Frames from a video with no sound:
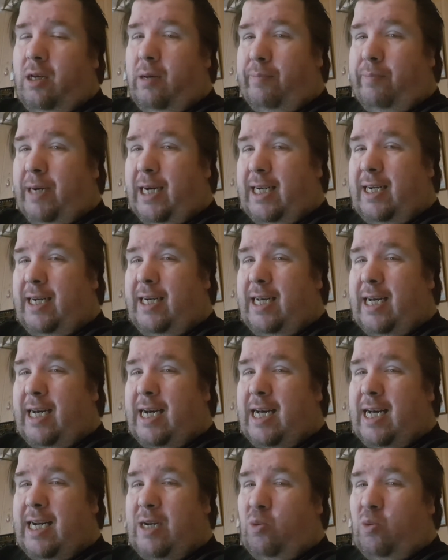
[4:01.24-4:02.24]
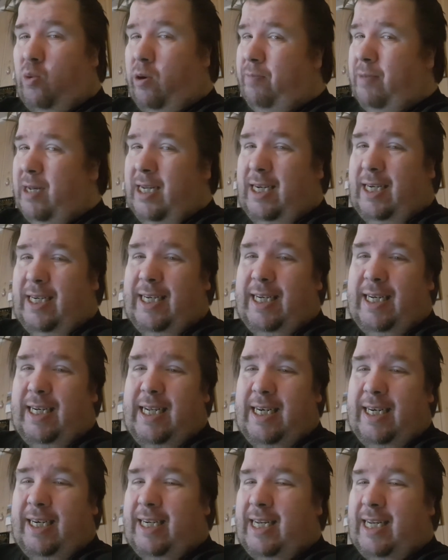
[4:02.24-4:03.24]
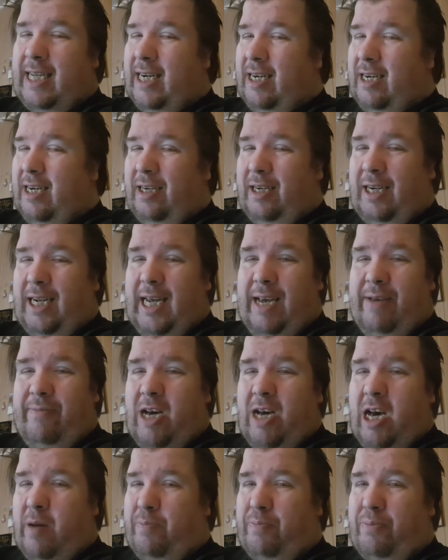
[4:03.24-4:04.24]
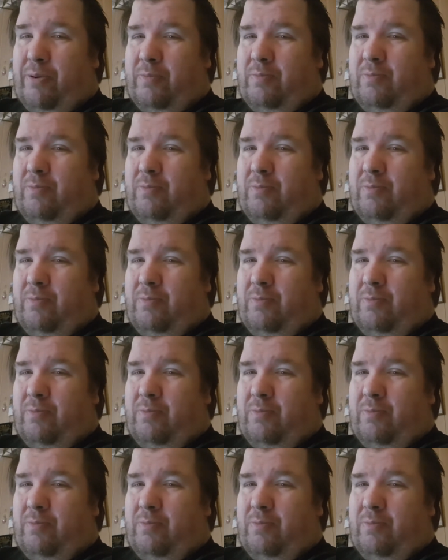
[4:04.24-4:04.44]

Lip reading: But the woman didn't give up.